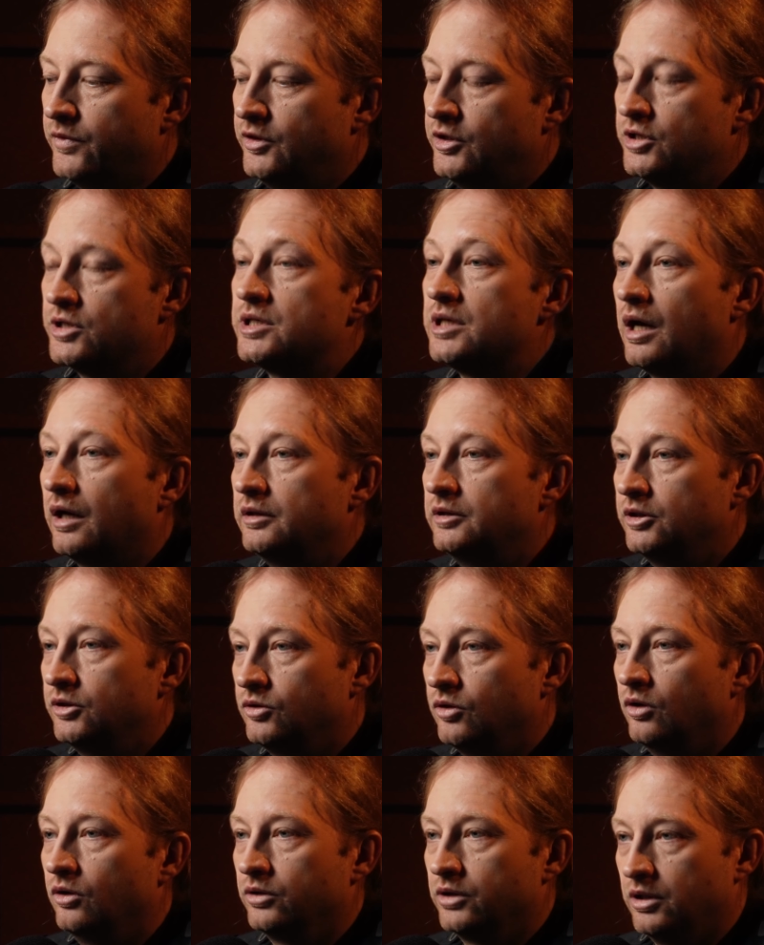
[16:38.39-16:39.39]

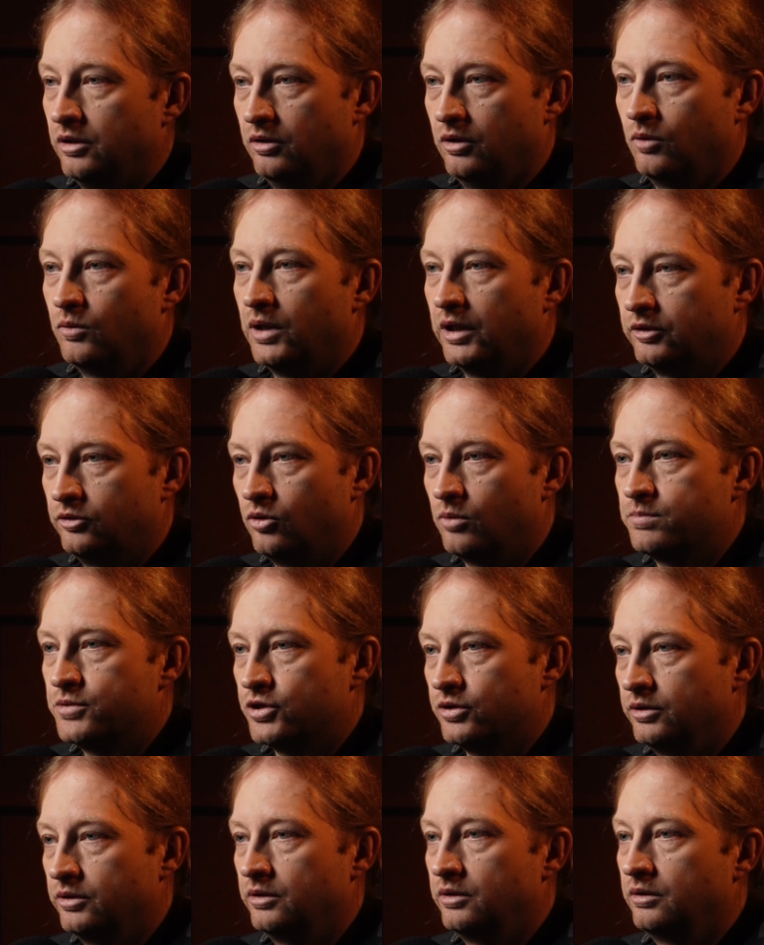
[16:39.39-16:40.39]
decided on a low
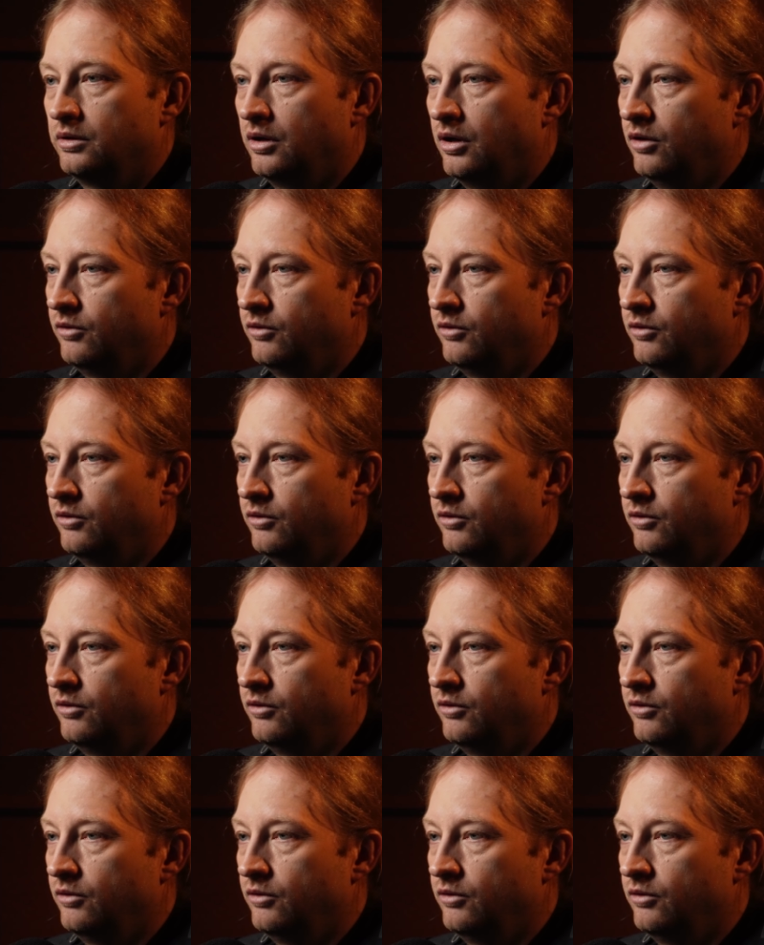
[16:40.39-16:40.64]
adoption